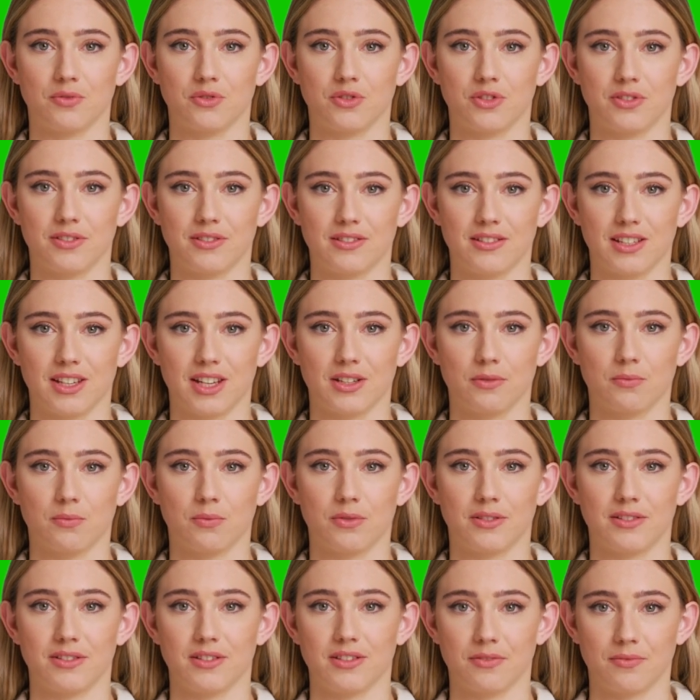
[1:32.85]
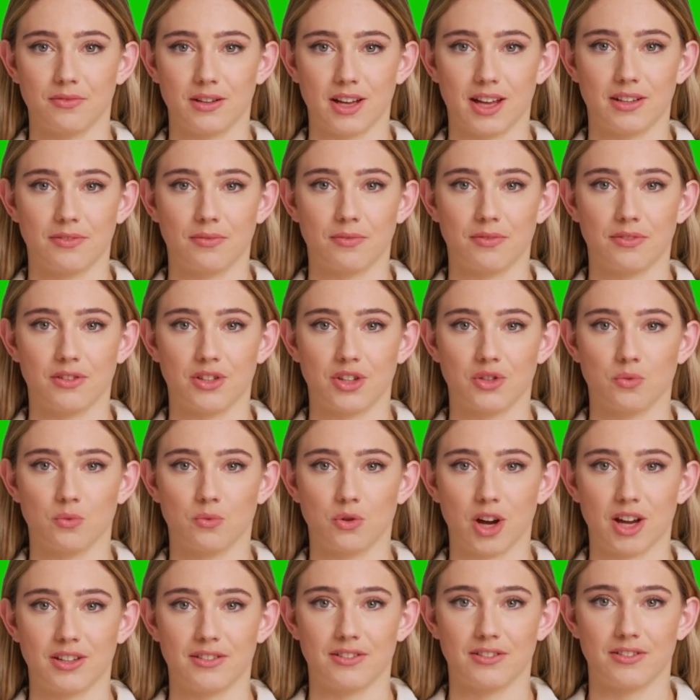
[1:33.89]
of sustainability and ethical
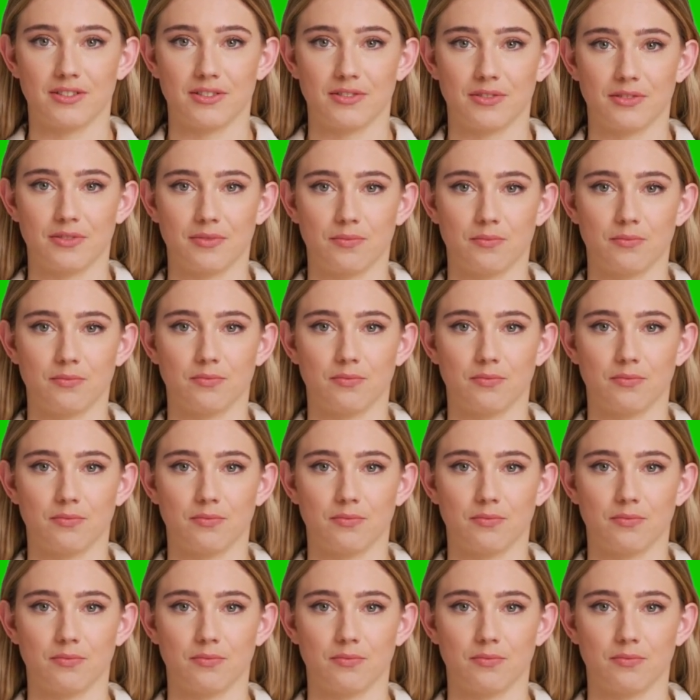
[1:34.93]
practices.